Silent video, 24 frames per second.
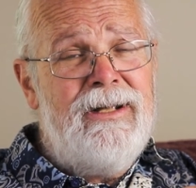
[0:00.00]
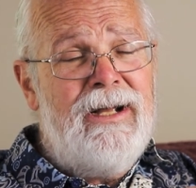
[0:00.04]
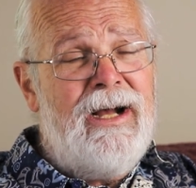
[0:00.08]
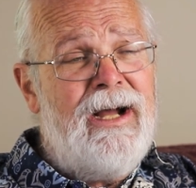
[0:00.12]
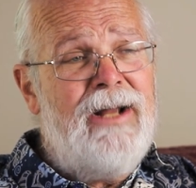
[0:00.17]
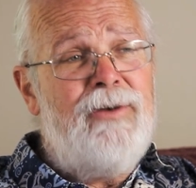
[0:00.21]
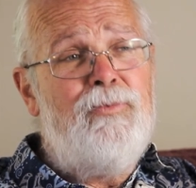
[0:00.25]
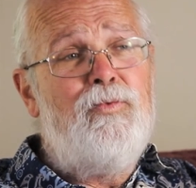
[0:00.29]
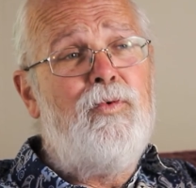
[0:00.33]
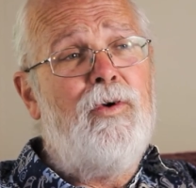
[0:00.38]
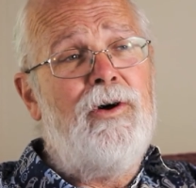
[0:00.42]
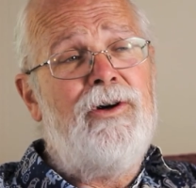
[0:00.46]

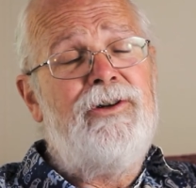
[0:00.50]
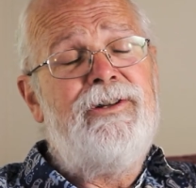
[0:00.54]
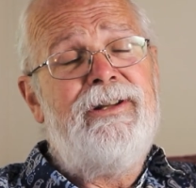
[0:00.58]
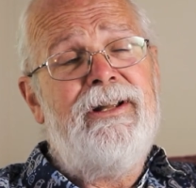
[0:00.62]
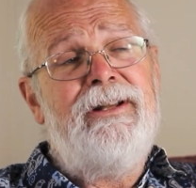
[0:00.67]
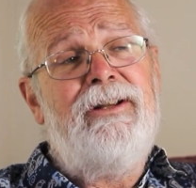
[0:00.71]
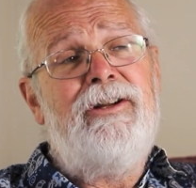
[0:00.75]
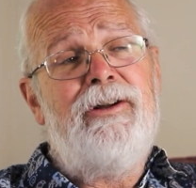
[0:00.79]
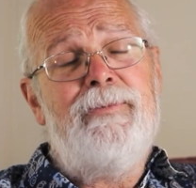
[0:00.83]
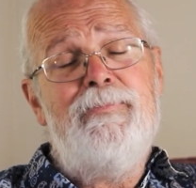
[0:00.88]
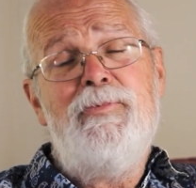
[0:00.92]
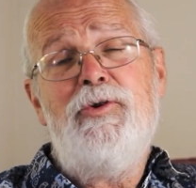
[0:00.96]
I'd worked
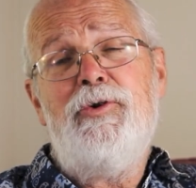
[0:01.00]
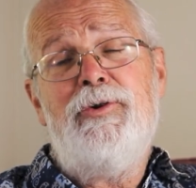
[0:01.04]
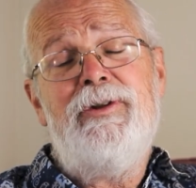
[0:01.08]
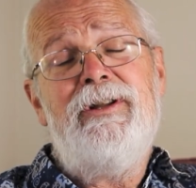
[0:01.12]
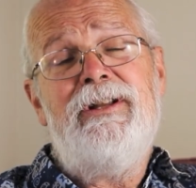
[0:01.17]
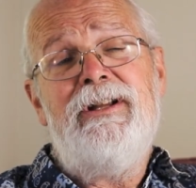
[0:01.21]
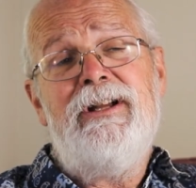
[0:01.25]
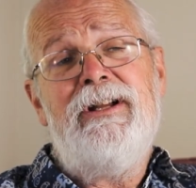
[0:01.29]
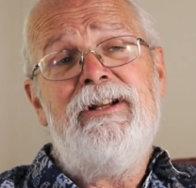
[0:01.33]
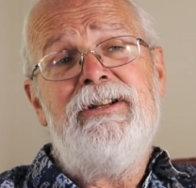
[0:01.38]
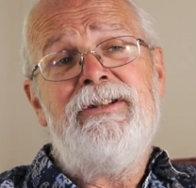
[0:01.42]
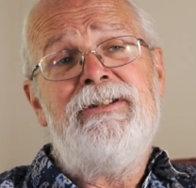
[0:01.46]
in
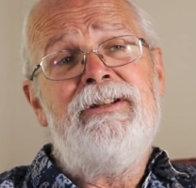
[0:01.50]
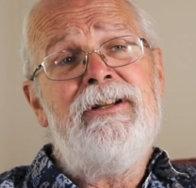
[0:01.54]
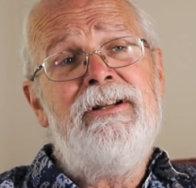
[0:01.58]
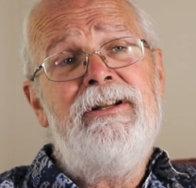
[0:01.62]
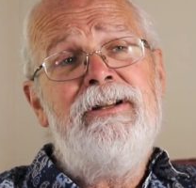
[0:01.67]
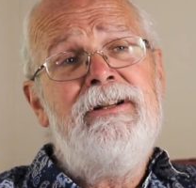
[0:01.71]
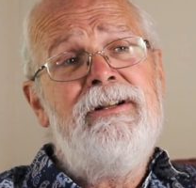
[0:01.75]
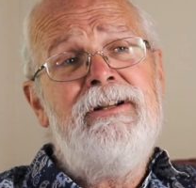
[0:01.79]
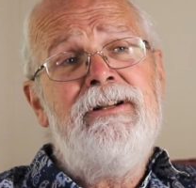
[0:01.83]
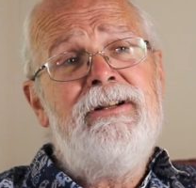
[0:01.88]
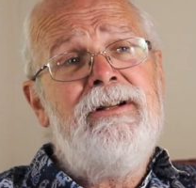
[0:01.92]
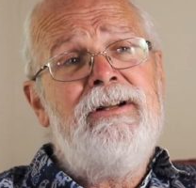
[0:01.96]
communities
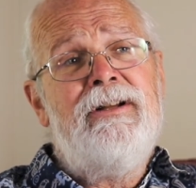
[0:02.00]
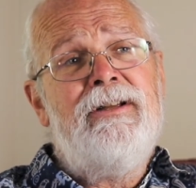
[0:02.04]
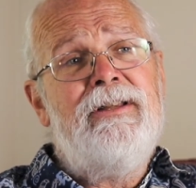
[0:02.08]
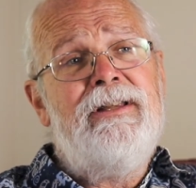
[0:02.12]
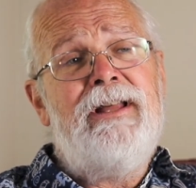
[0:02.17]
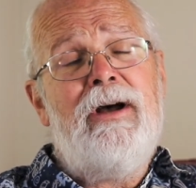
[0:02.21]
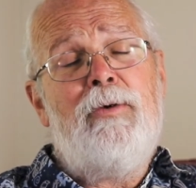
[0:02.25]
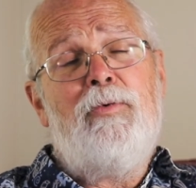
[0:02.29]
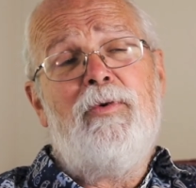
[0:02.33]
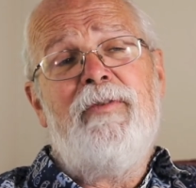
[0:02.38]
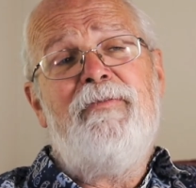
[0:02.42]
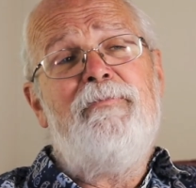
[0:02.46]

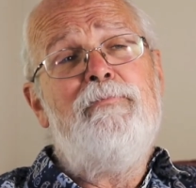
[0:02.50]
that were